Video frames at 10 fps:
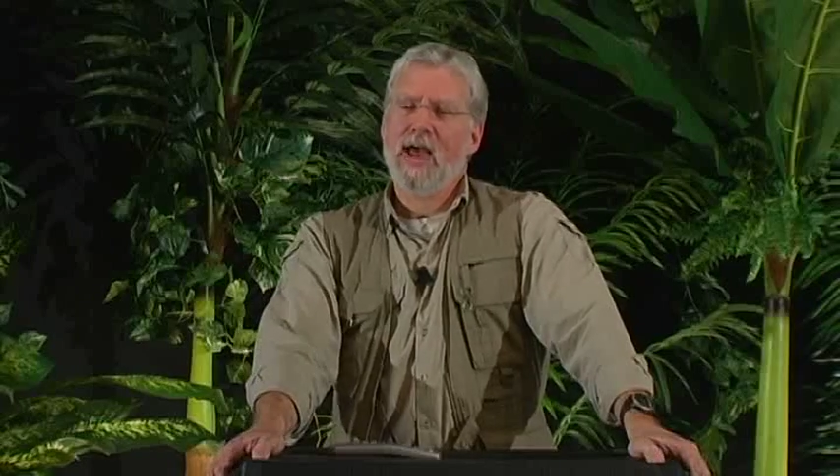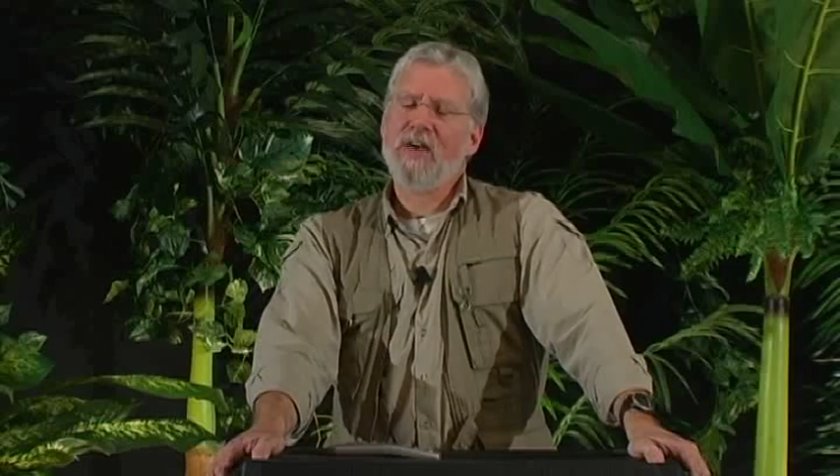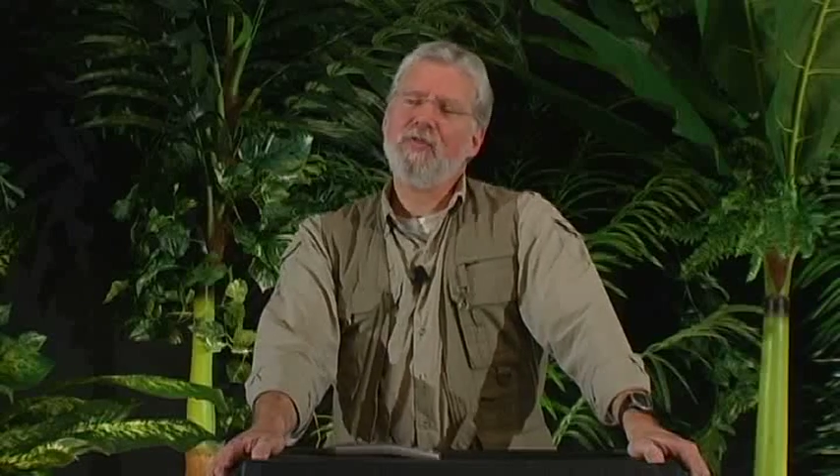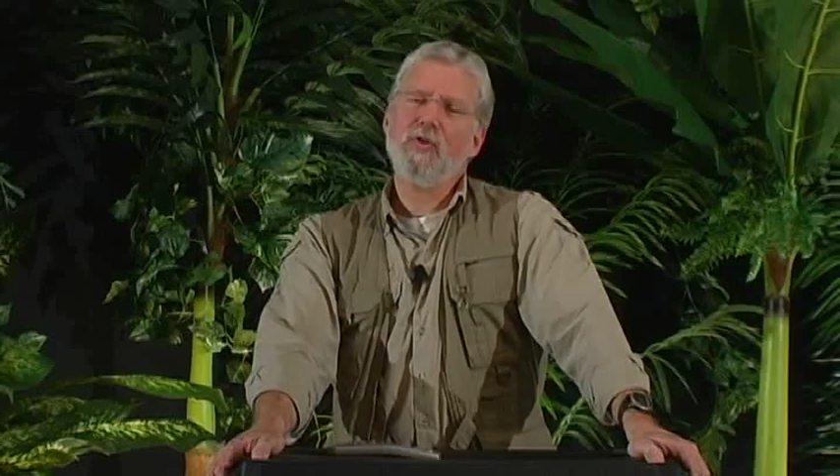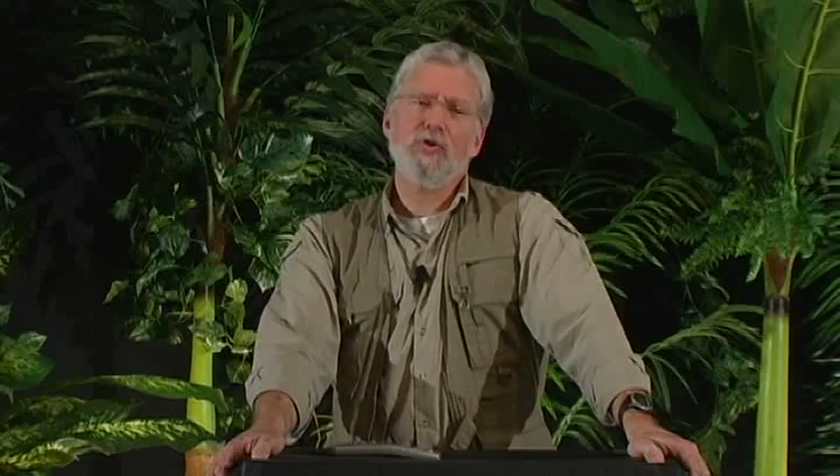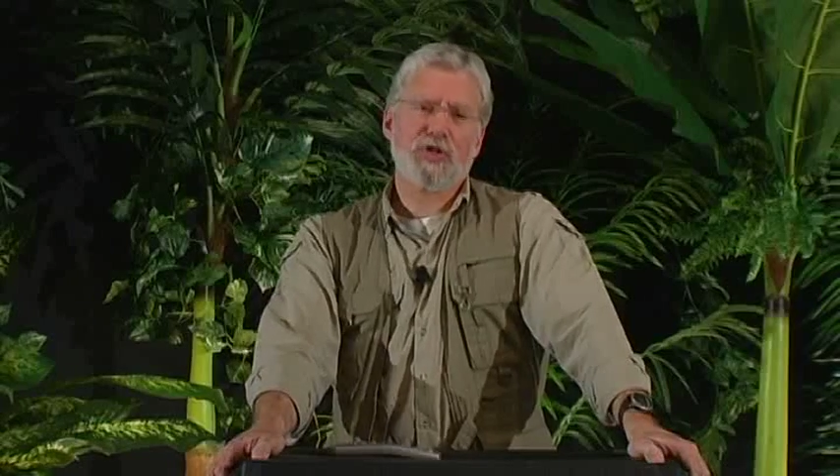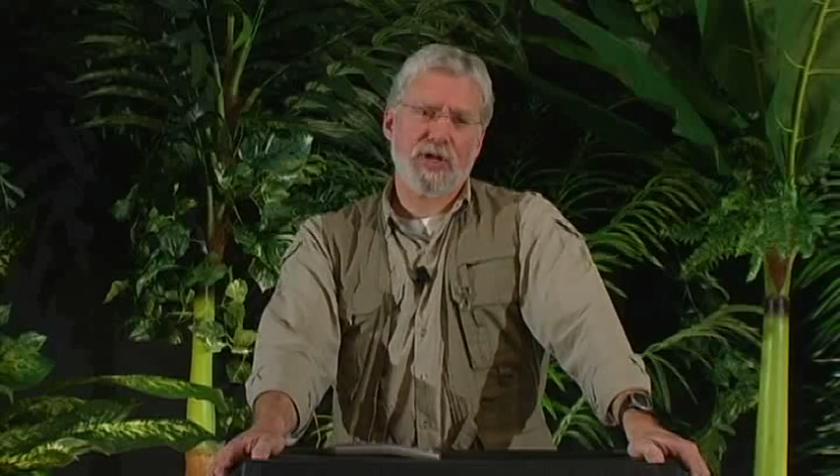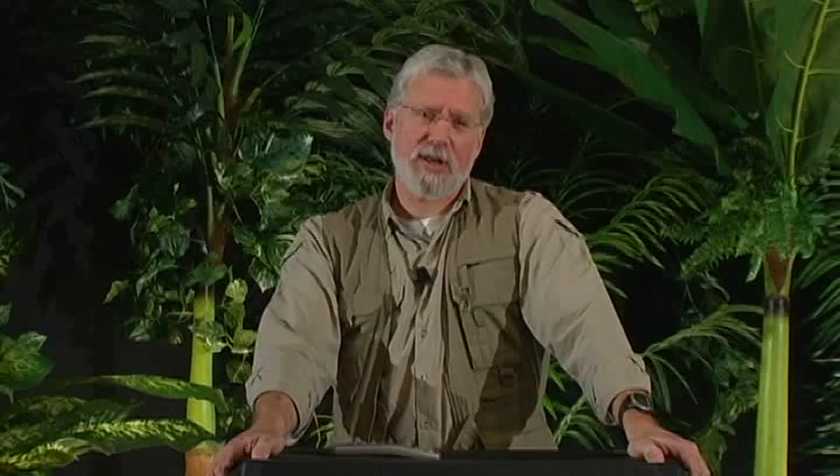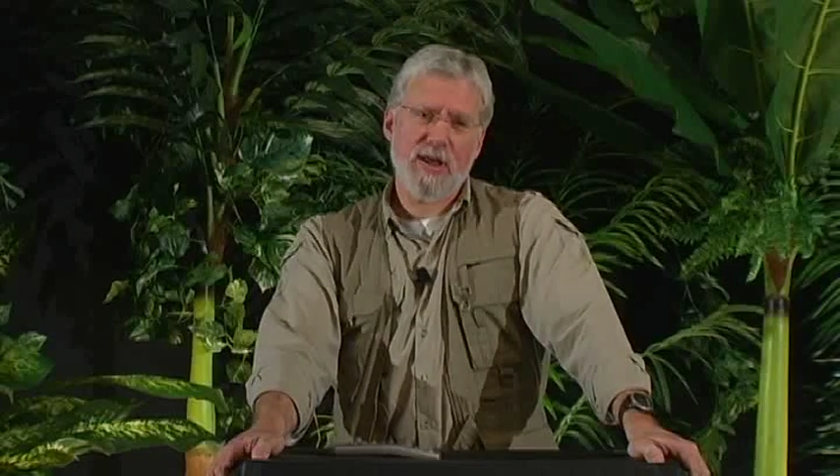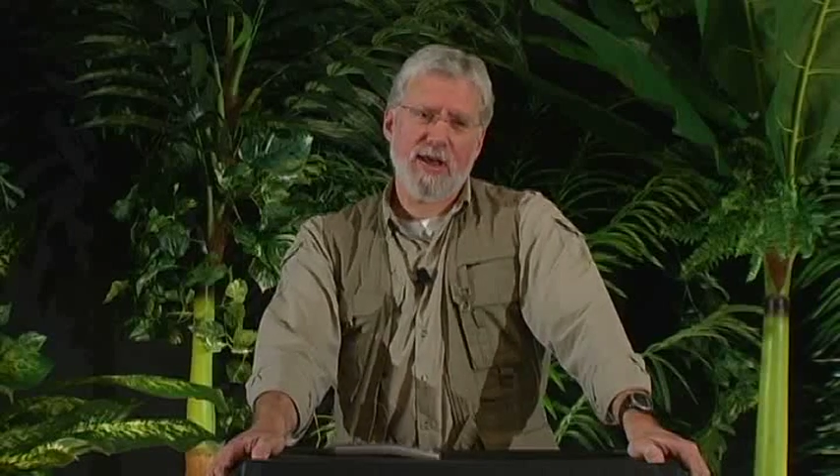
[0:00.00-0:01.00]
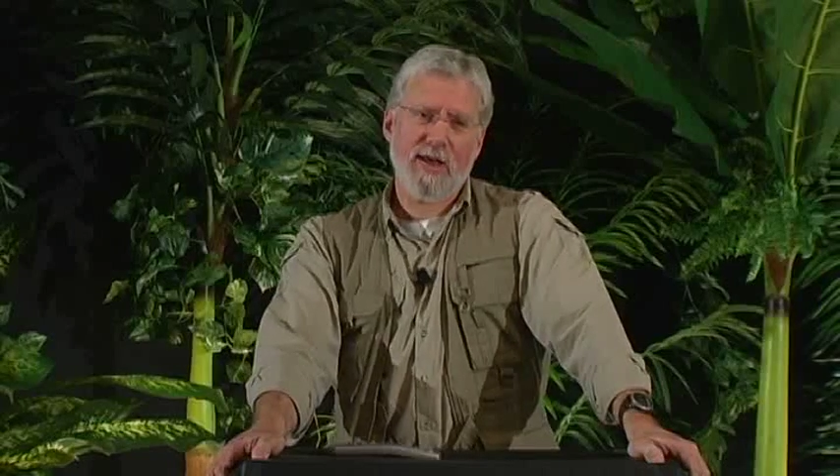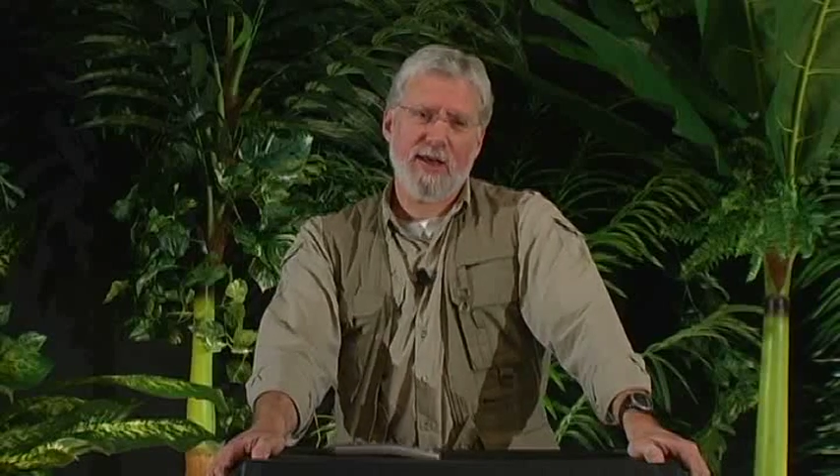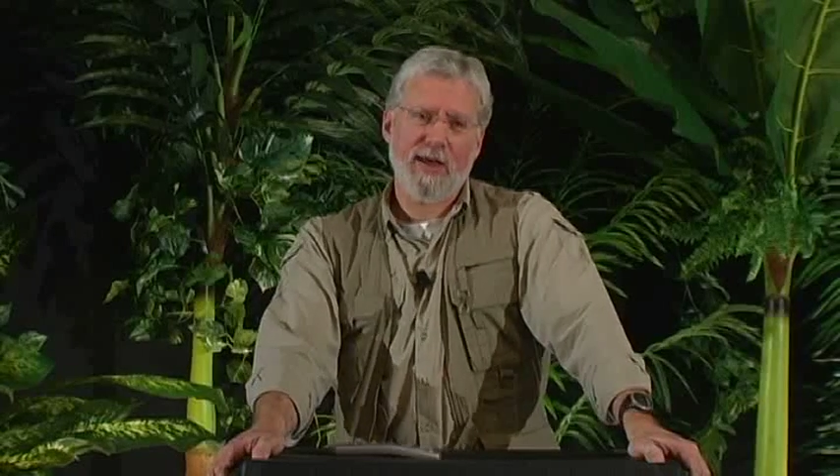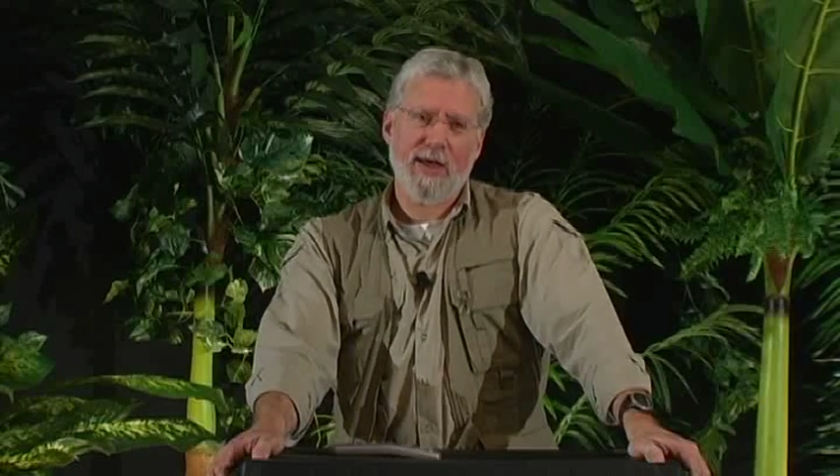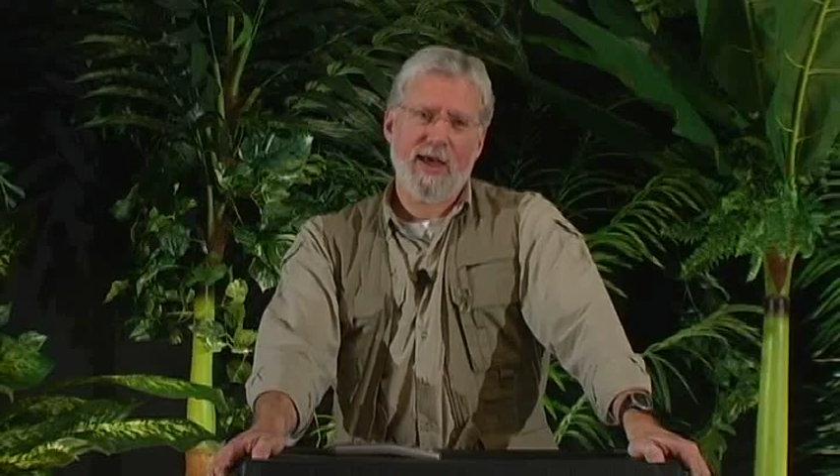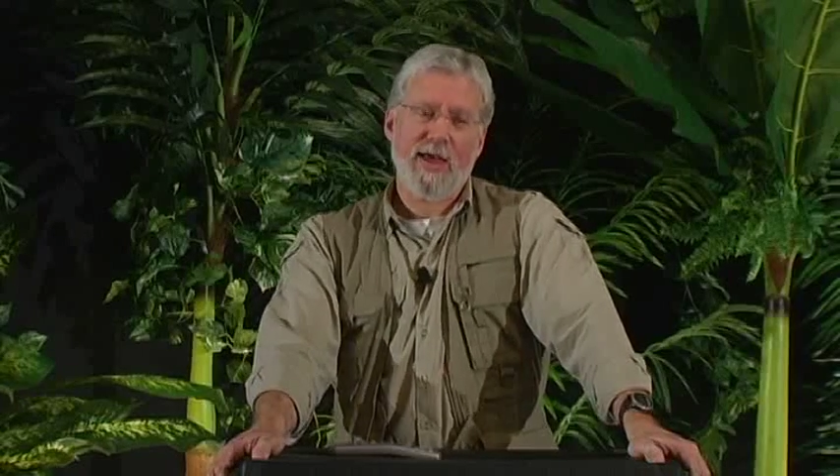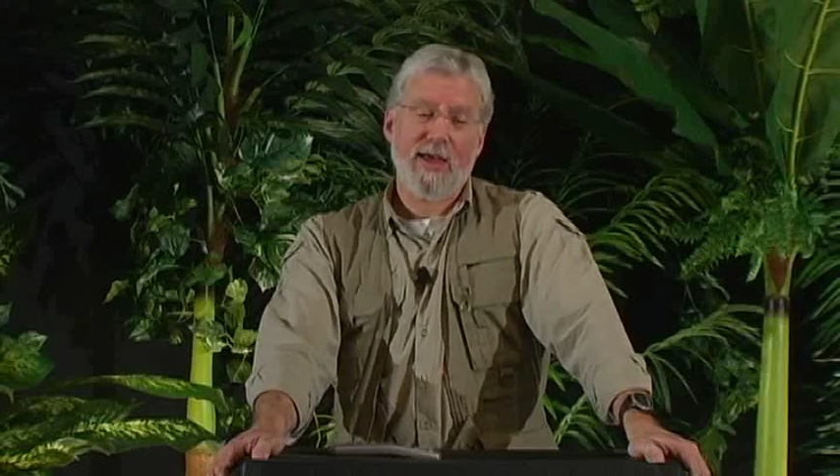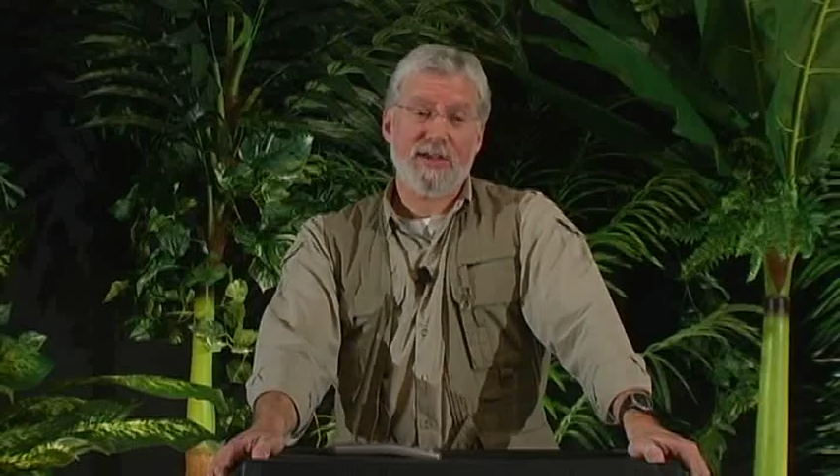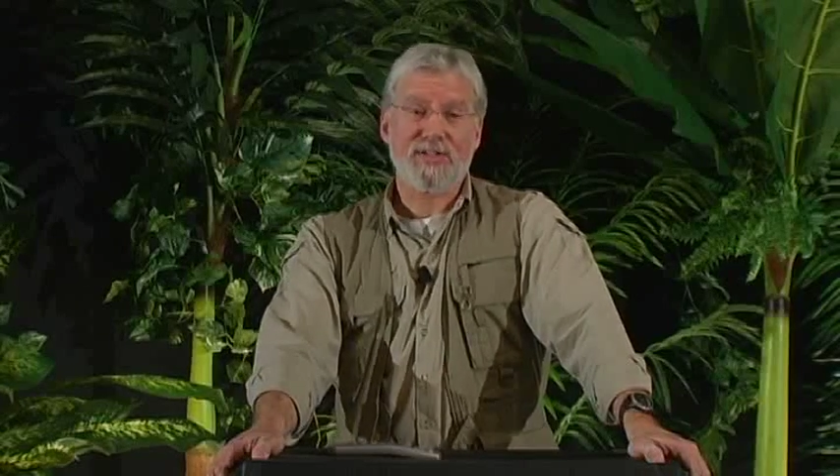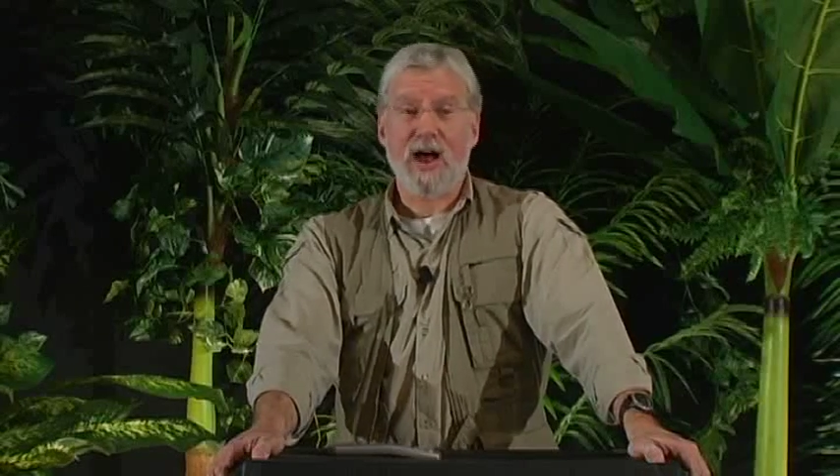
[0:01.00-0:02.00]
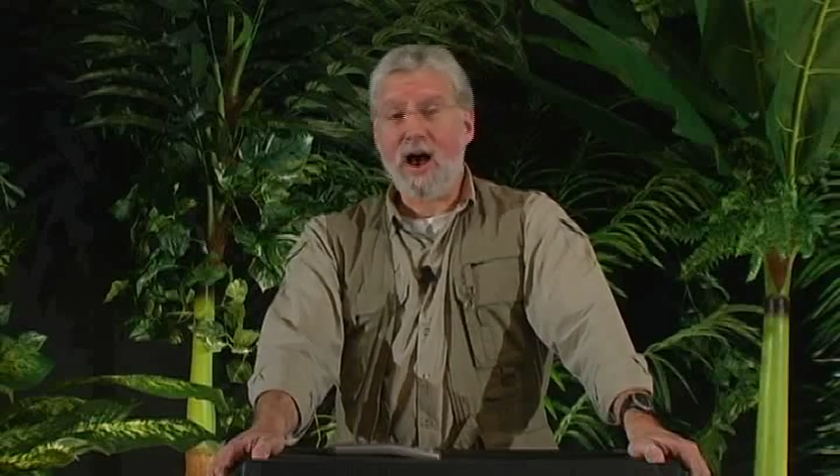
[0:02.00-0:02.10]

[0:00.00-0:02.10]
evolution is